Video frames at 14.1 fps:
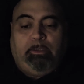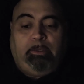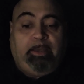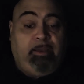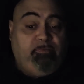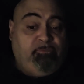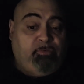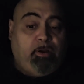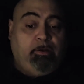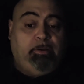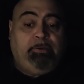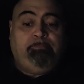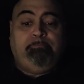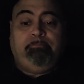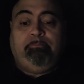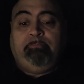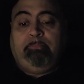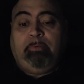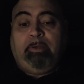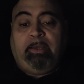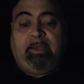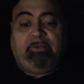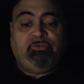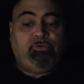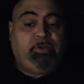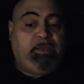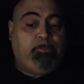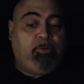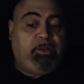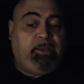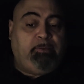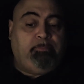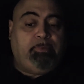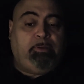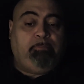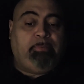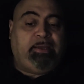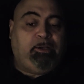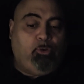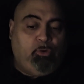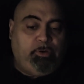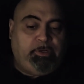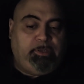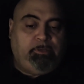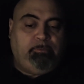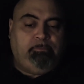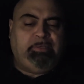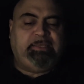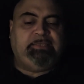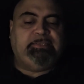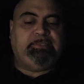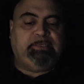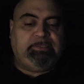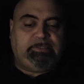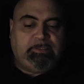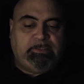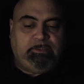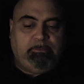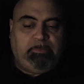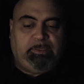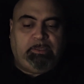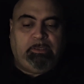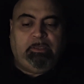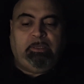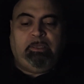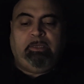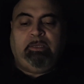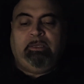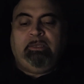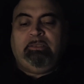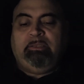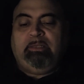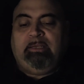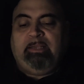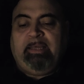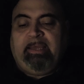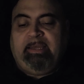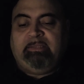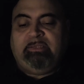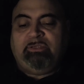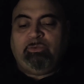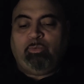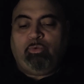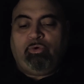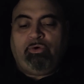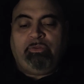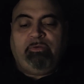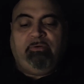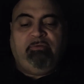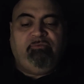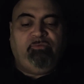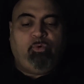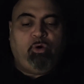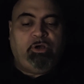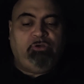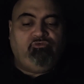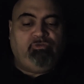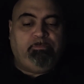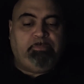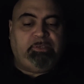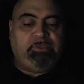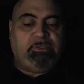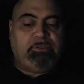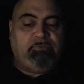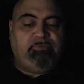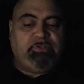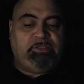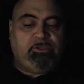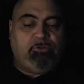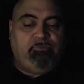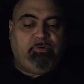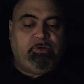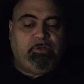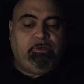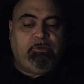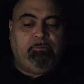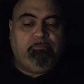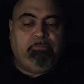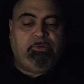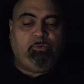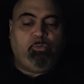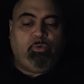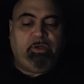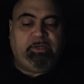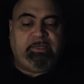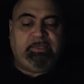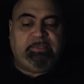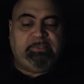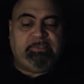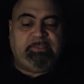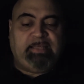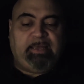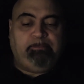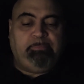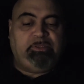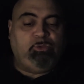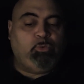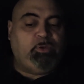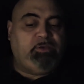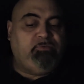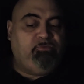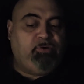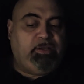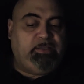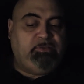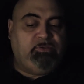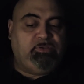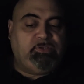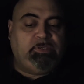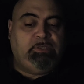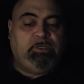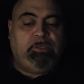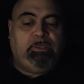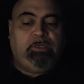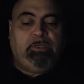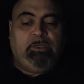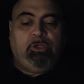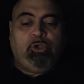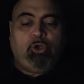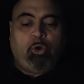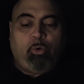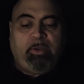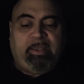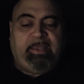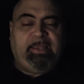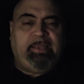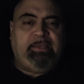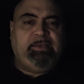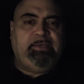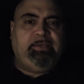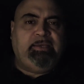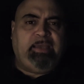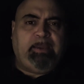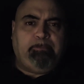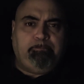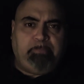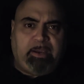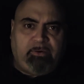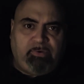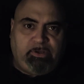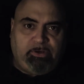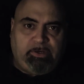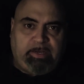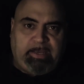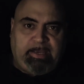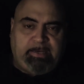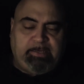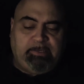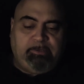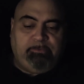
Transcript: Ephron answered Abraham, "My lord, please listen to me. The land is worth 400 pieces of silver. But what is that between friends? Go ahead and bury your dead."